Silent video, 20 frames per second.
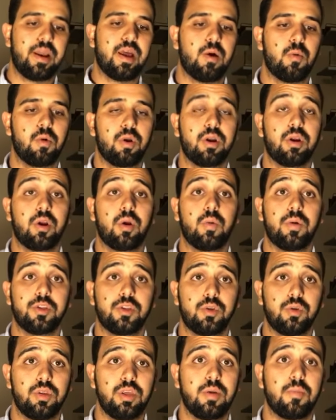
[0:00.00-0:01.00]
We're going to go into
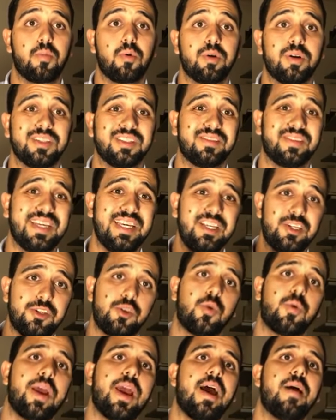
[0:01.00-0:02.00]
the importance of keystone
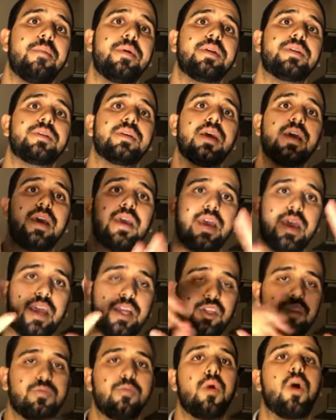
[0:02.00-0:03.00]
habits and
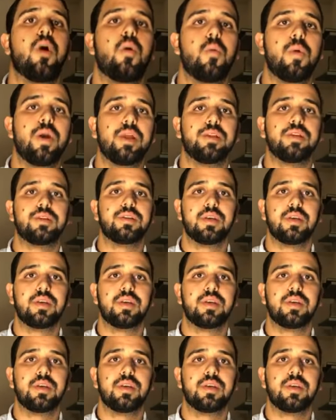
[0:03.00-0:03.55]
small wins.